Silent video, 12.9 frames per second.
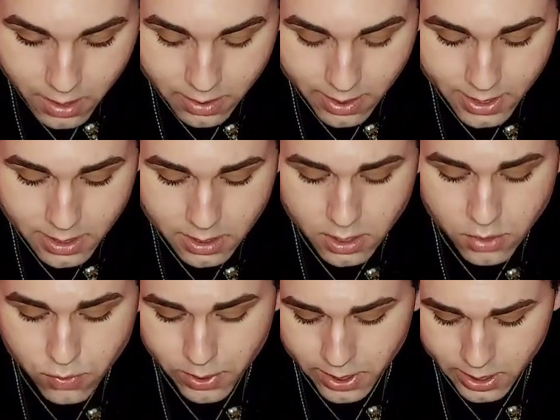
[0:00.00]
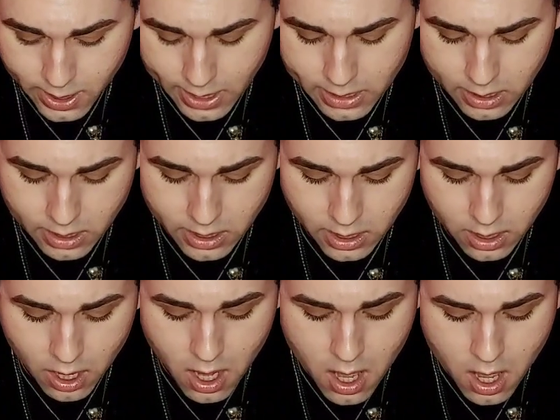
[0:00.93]
This is really nice. I
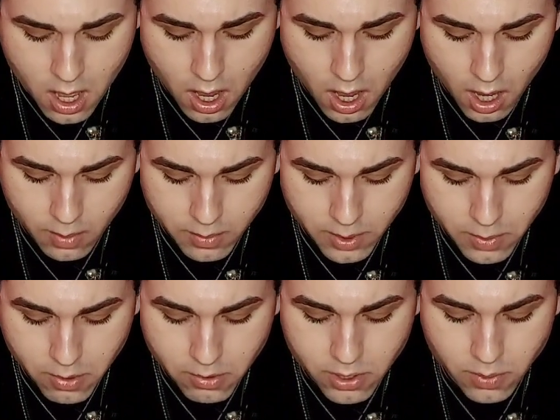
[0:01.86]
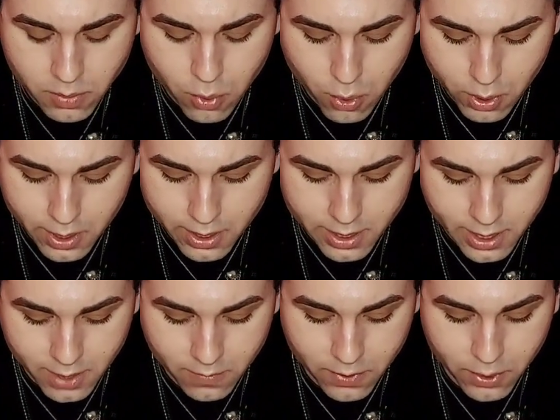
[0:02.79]
think the most important
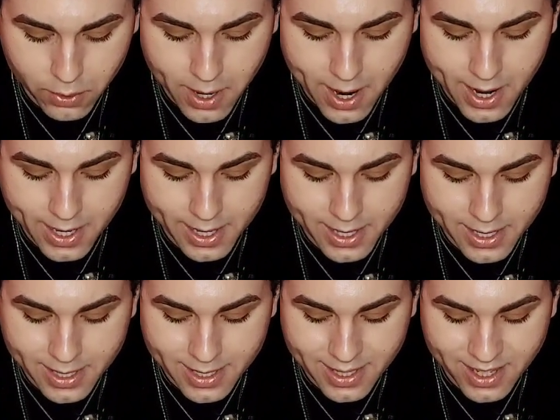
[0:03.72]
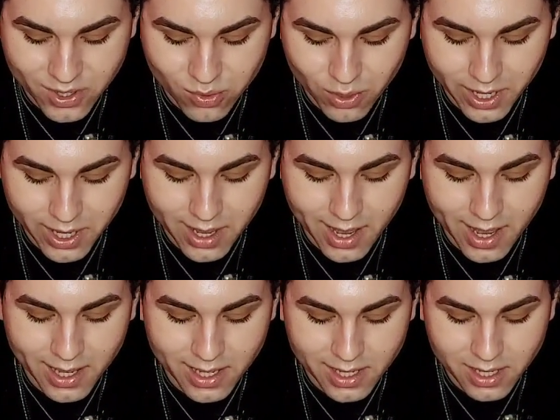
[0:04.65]
thing for you guys this week
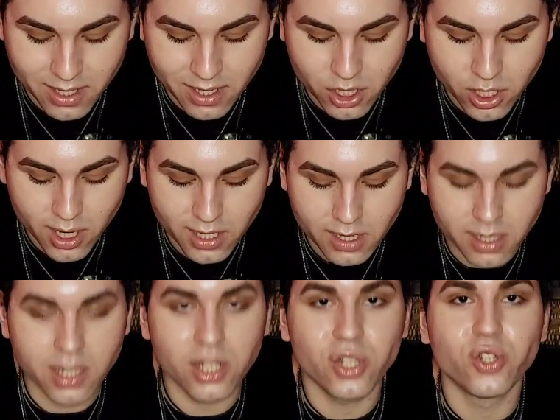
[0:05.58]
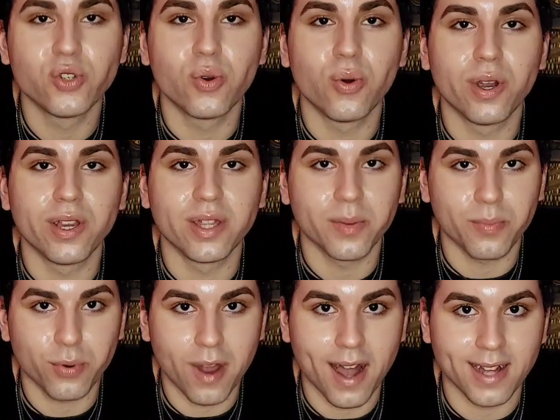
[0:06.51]
is to just enjoy the
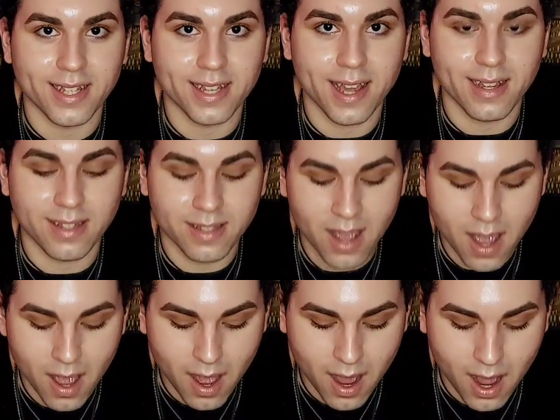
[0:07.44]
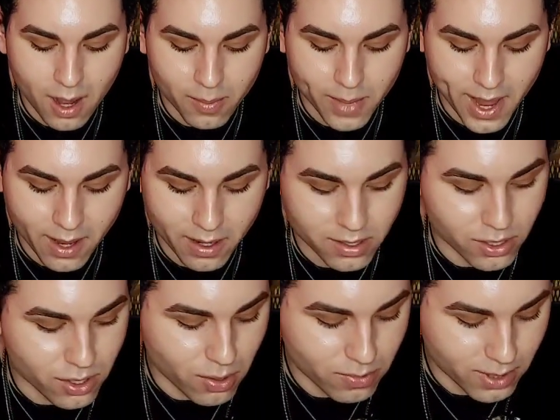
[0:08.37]
process, and
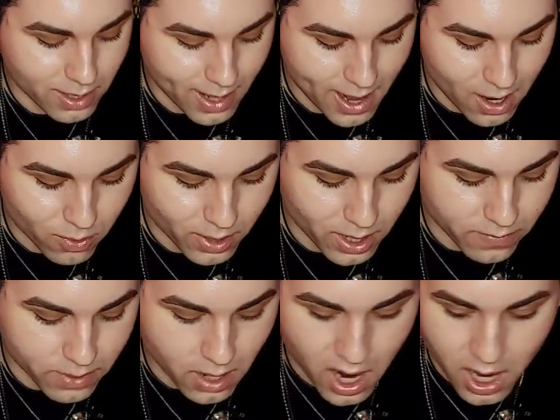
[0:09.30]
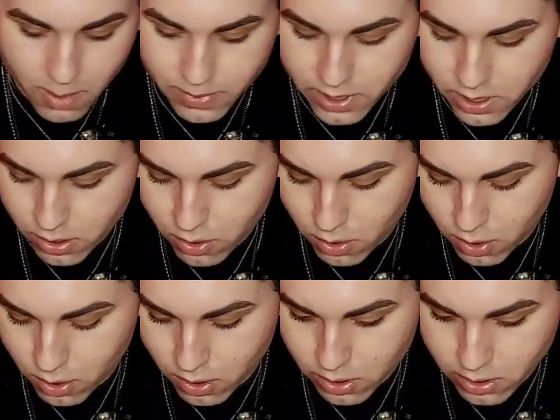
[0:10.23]
don't allow whatever
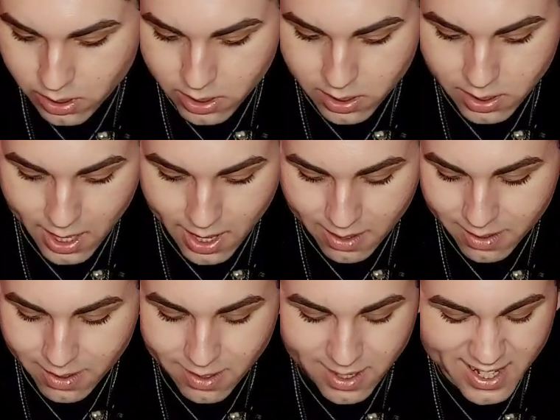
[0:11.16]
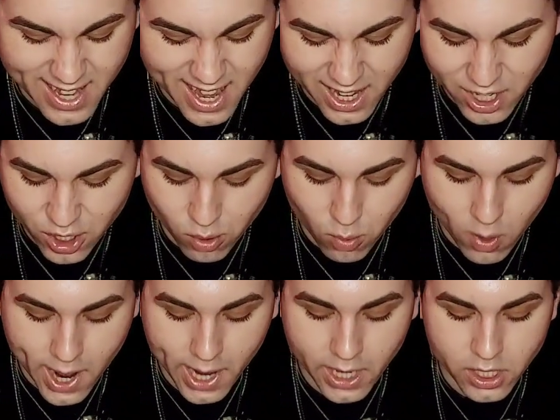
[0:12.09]
obstacles that get in your
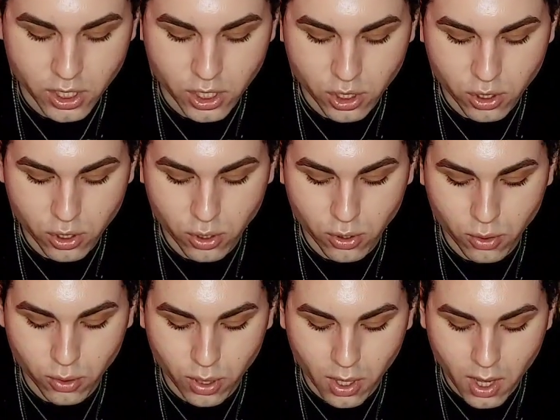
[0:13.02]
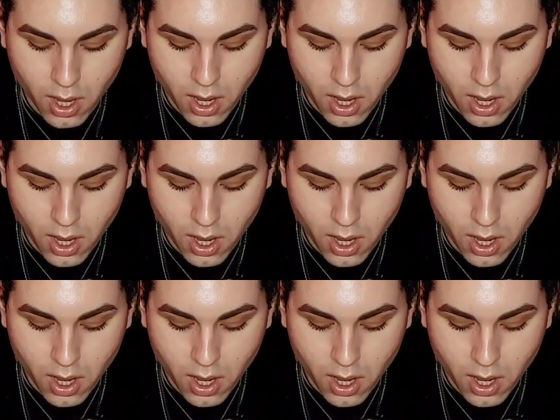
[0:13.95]
way to